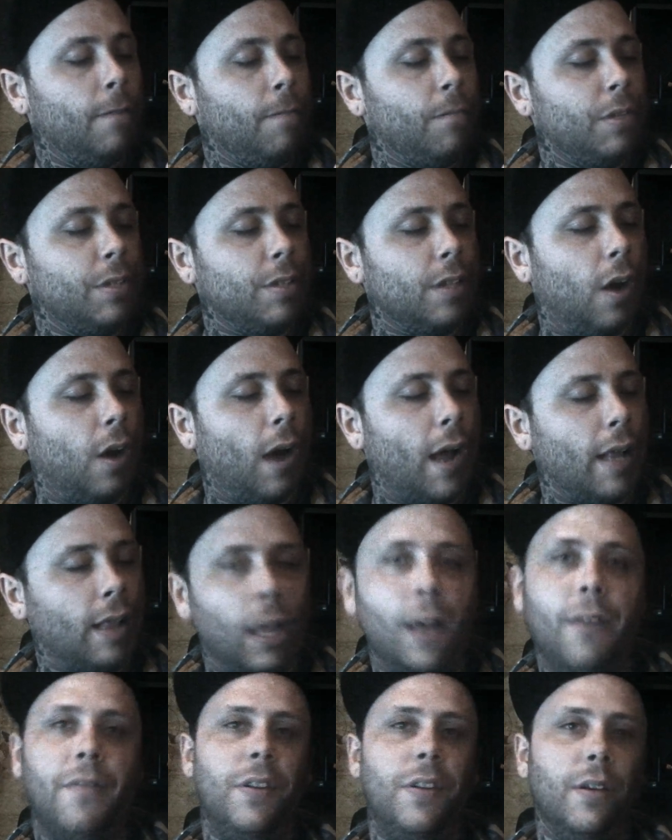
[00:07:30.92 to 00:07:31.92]
So I'd
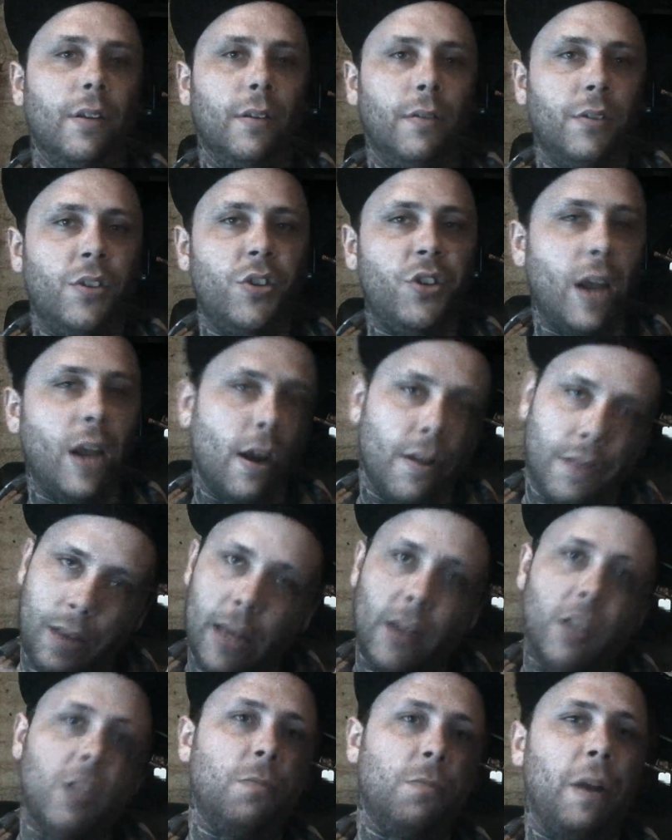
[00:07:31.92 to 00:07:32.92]
love to share the
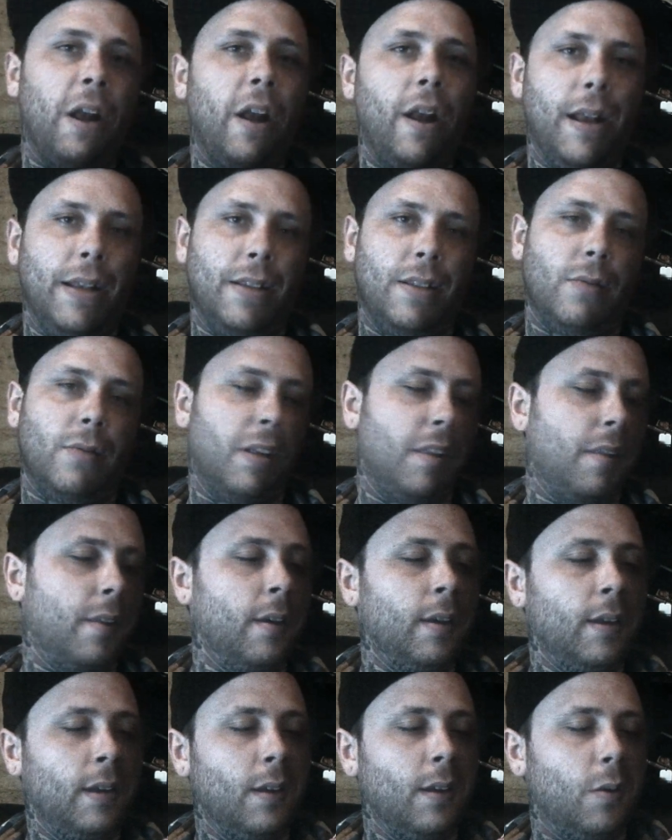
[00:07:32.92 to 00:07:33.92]
experience with
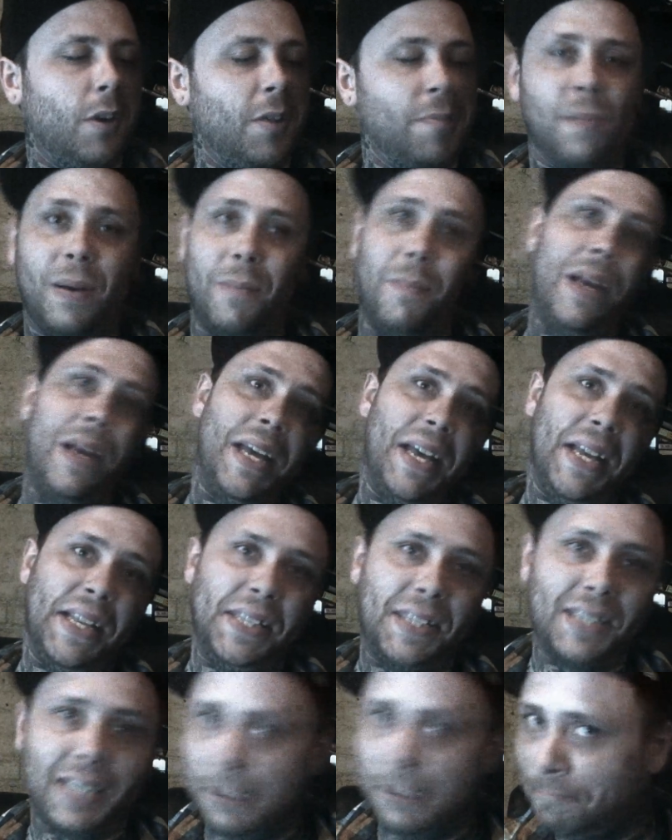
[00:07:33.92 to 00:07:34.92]
my
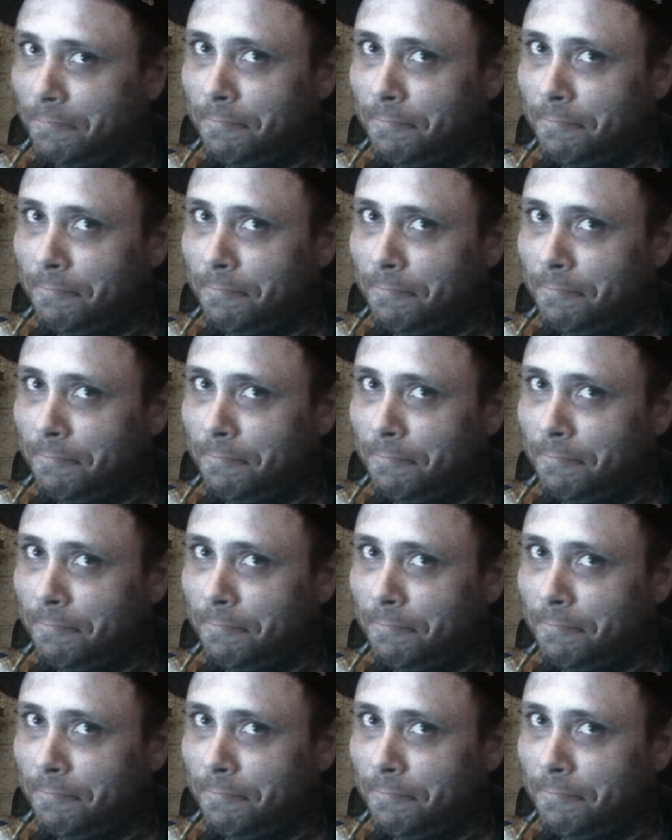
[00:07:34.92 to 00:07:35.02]
buds.